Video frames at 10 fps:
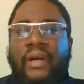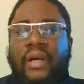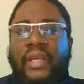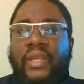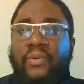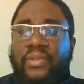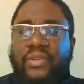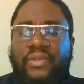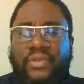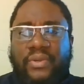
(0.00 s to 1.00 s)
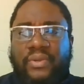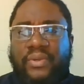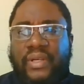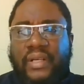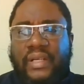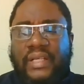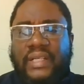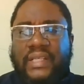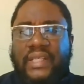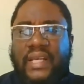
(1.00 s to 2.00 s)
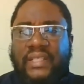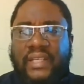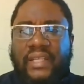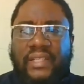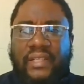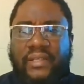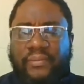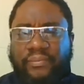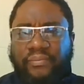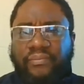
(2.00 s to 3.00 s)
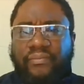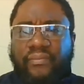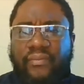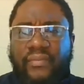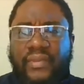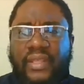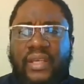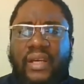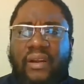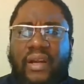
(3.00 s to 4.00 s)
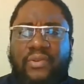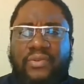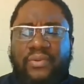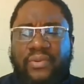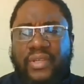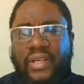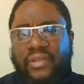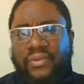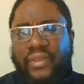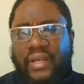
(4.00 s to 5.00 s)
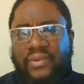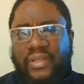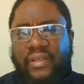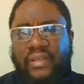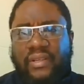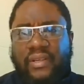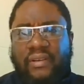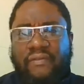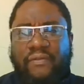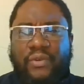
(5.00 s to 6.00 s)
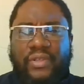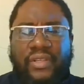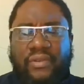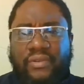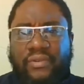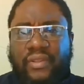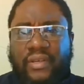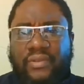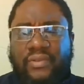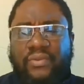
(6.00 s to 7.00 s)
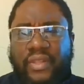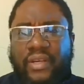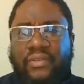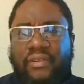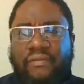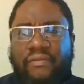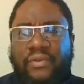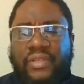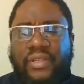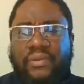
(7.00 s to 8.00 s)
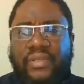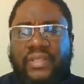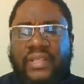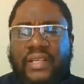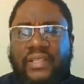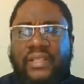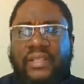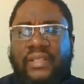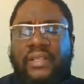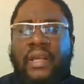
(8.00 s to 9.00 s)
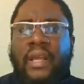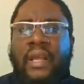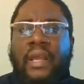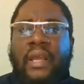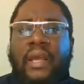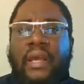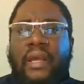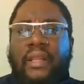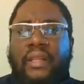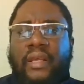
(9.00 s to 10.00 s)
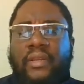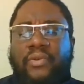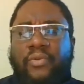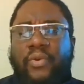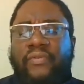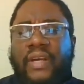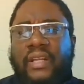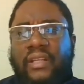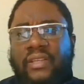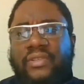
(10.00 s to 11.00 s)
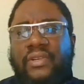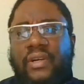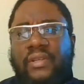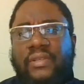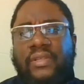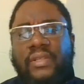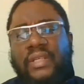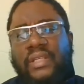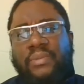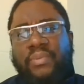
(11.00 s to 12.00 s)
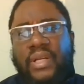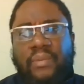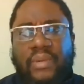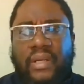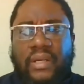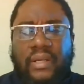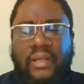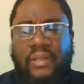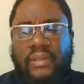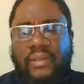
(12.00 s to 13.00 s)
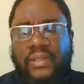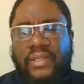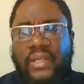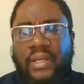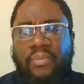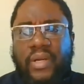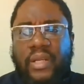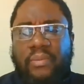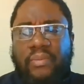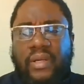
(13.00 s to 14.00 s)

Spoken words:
He was also assassinated around 2014 or 2014. He was assassinated. And then we've had other scholars such as Ibrahim Isa Ibrahim